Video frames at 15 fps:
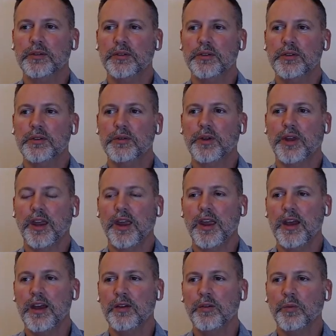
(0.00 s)
You
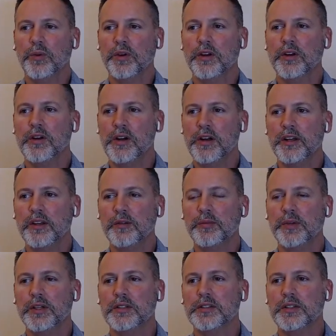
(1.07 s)
can work on
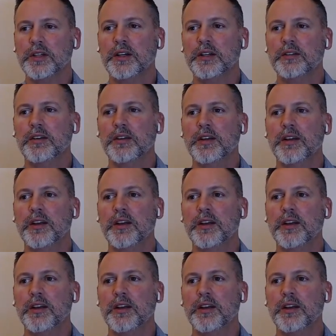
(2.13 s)
it, but it's not